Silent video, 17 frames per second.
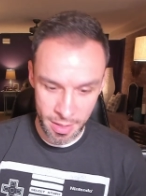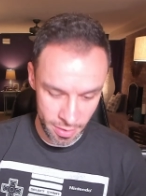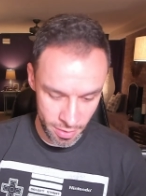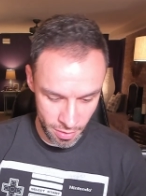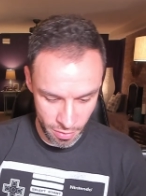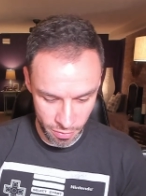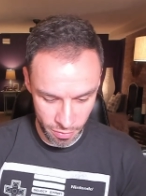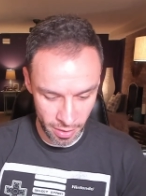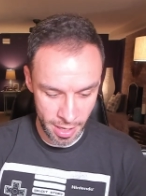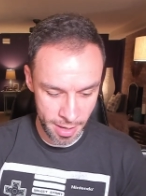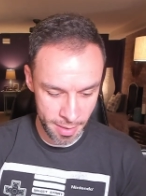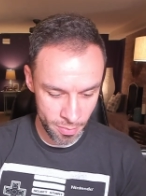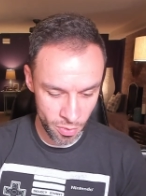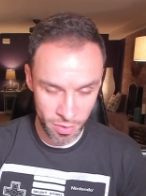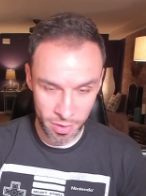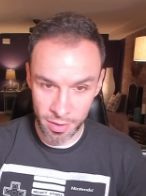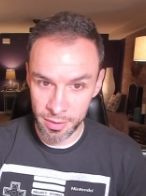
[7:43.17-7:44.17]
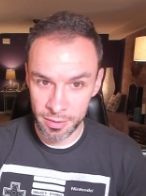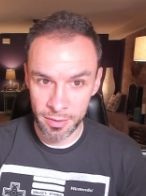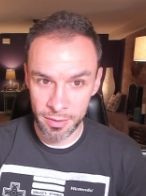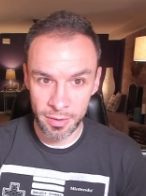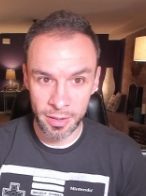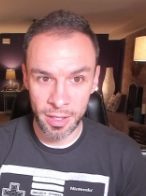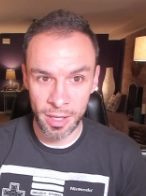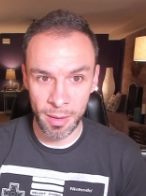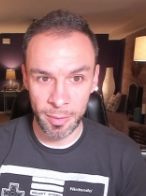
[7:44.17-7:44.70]
There's a lot more
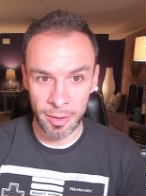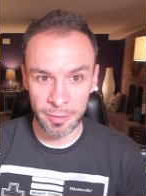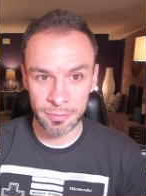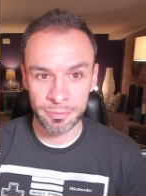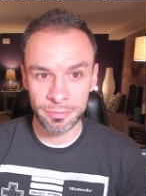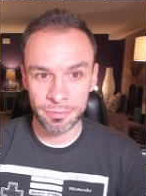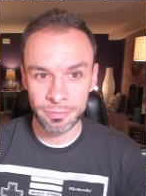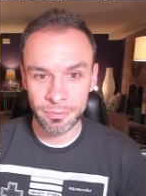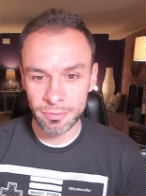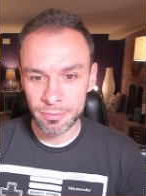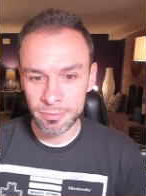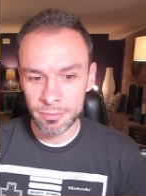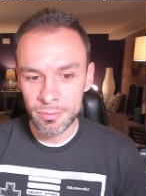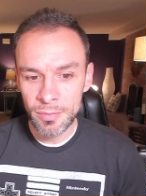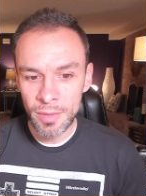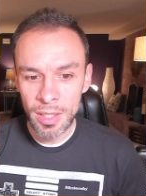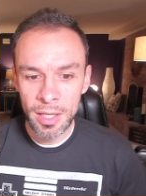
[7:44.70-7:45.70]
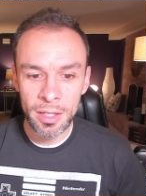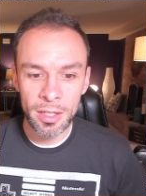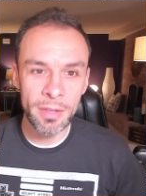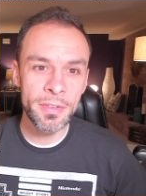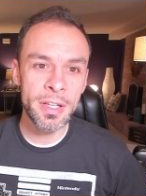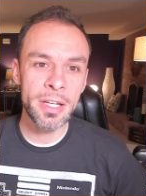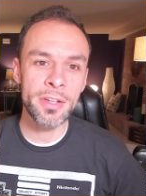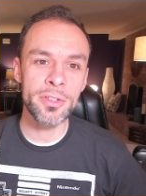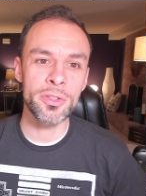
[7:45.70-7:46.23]
coming.
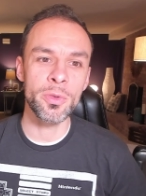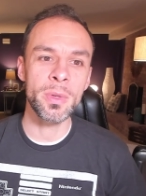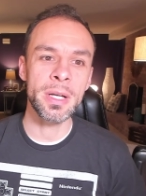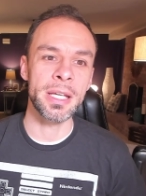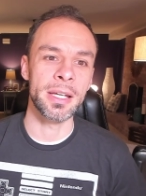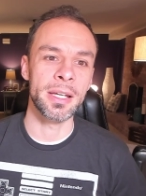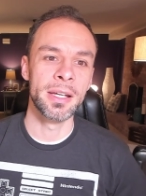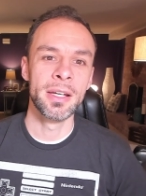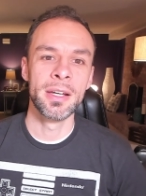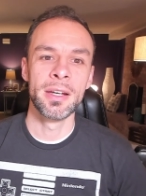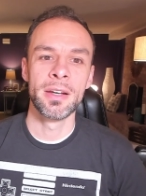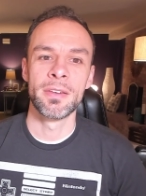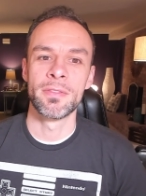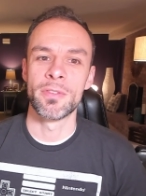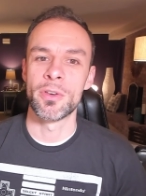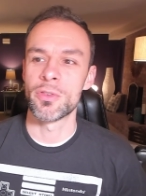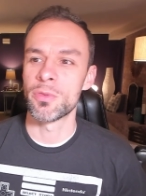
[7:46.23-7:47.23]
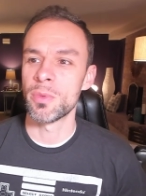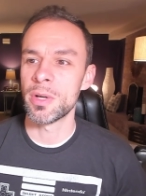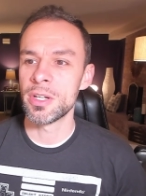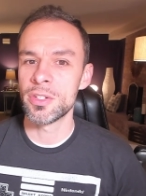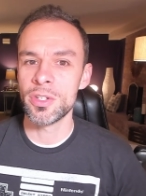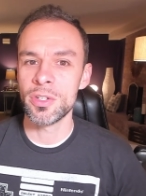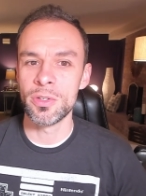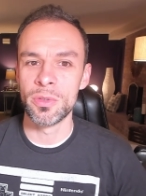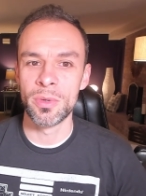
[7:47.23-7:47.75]
Leviticus 20, verse 1 and
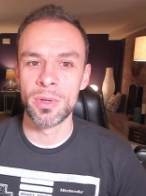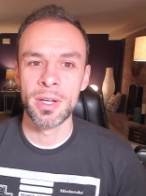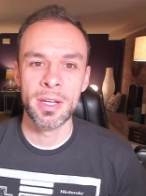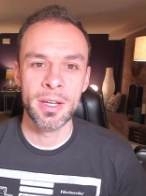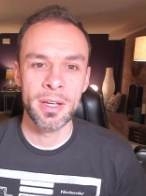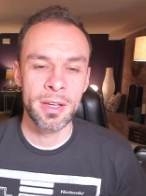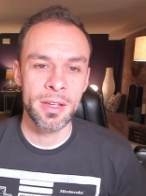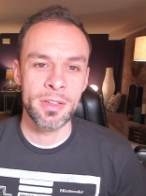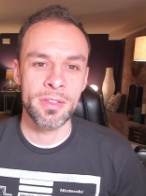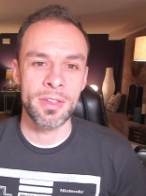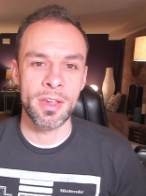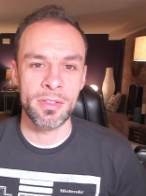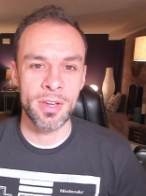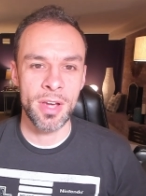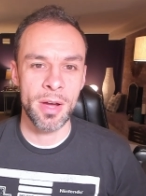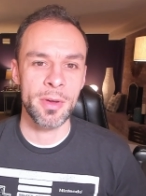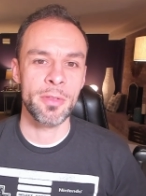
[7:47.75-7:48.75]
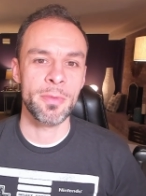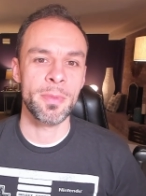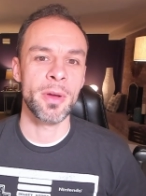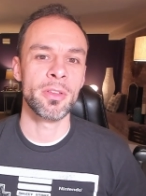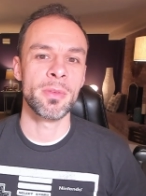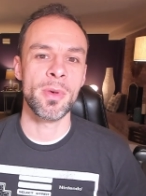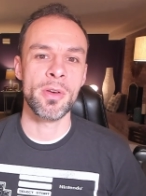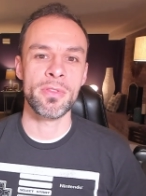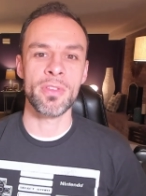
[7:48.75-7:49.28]
2 says Yahweh spoke
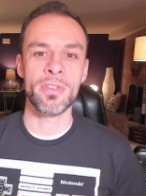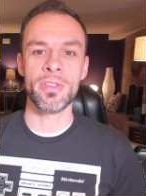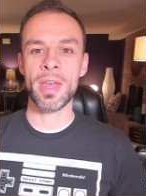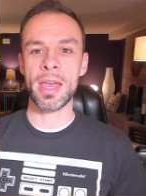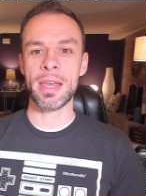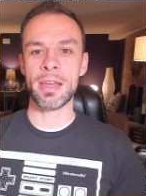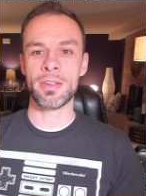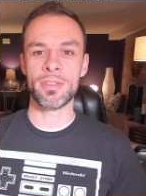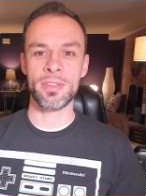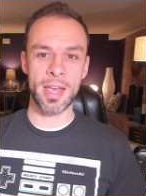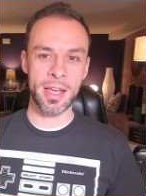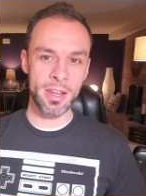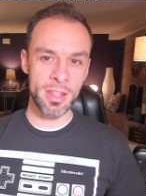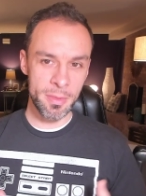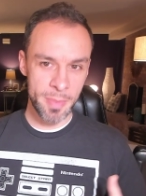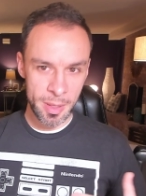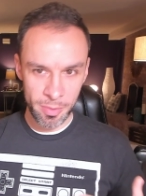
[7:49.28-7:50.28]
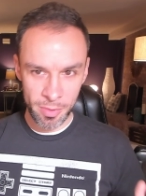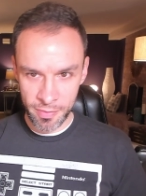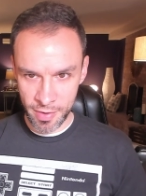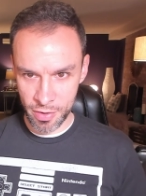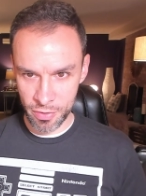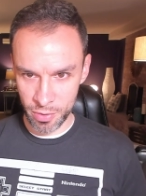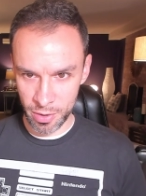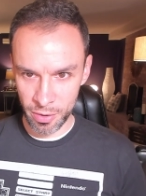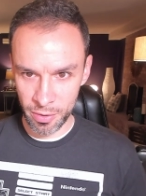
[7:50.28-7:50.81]
to Moses, saying, Say to the people of
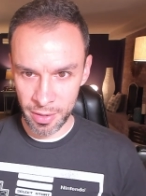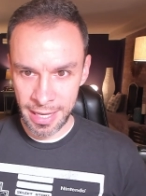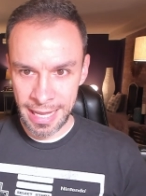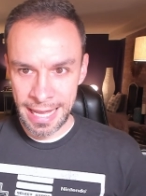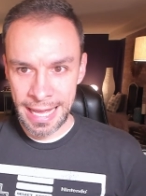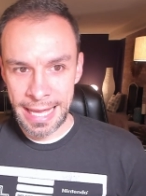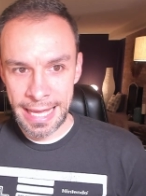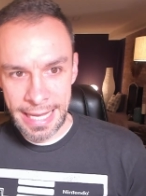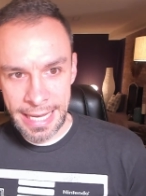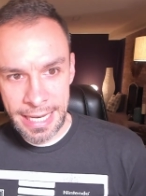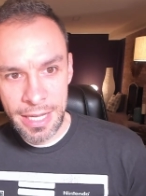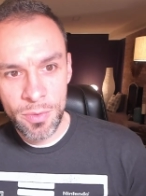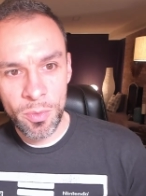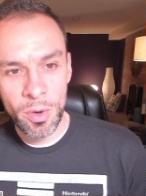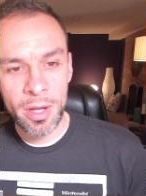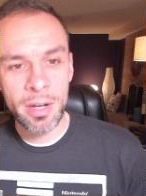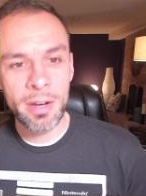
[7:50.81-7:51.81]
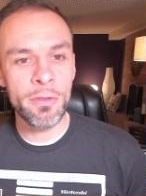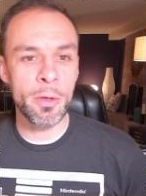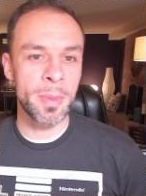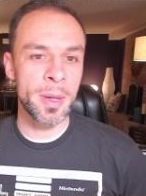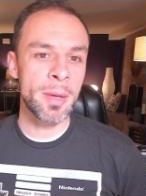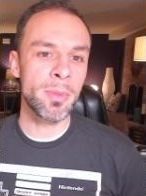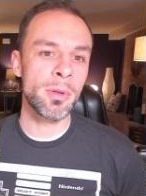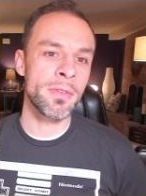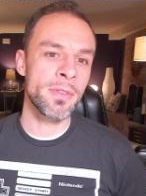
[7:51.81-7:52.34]
Israel, any one of the
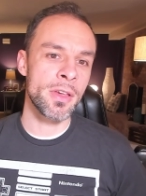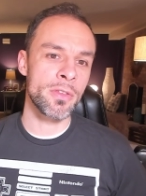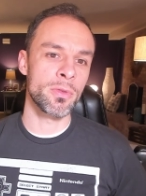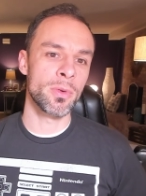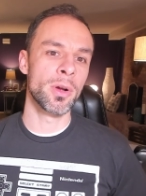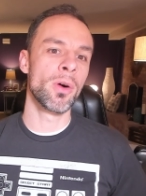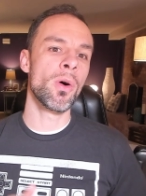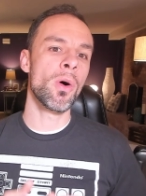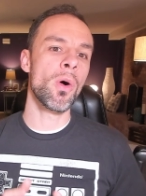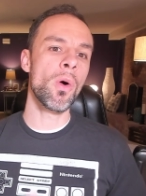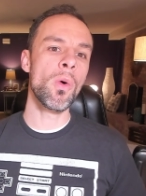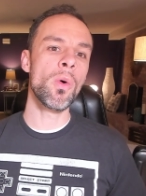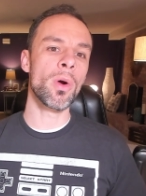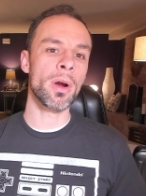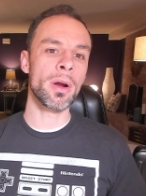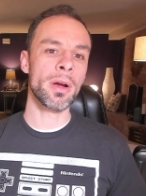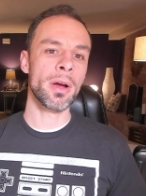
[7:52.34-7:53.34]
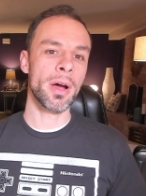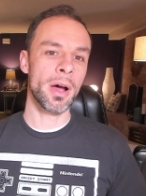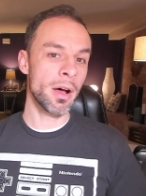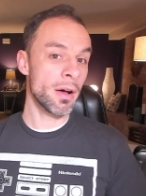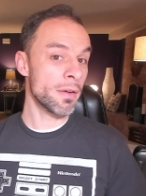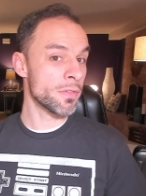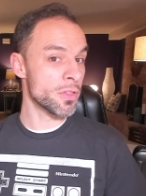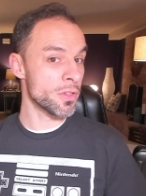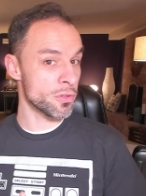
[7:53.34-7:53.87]
people of Israel or
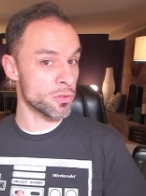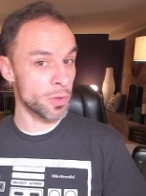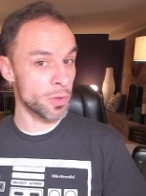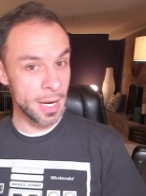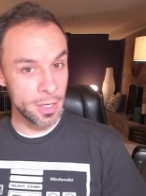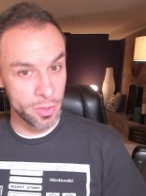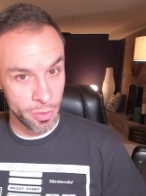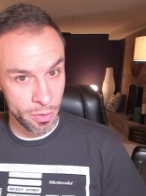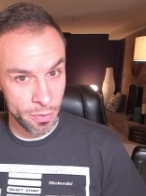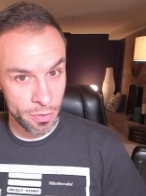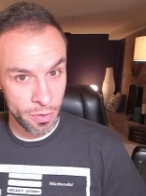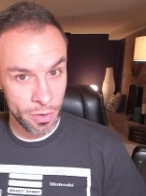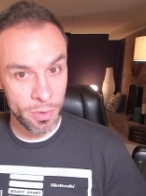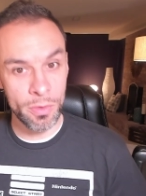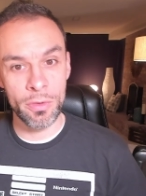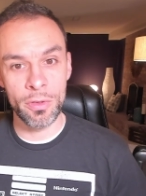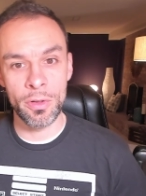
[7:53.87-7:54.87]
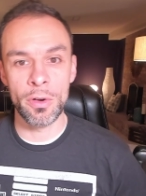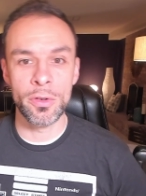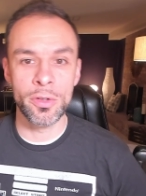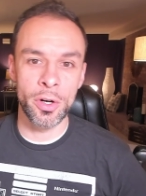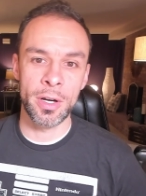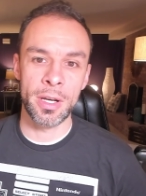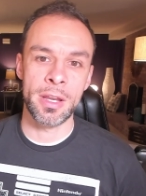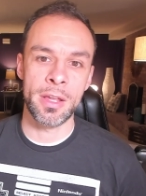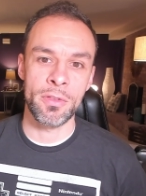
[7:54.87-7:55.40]
of the strangers who
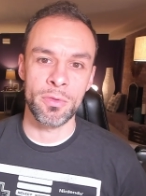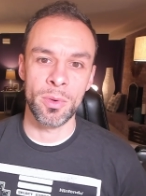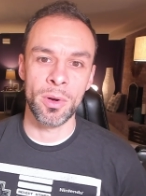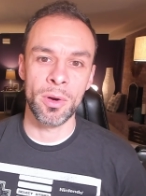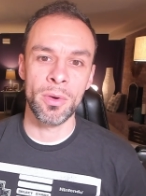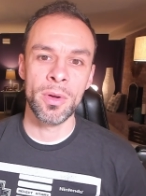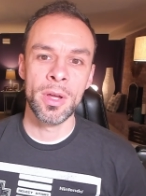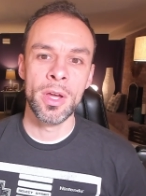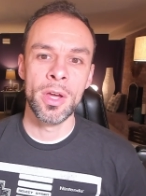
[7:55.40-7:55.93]
sojourn in Israel,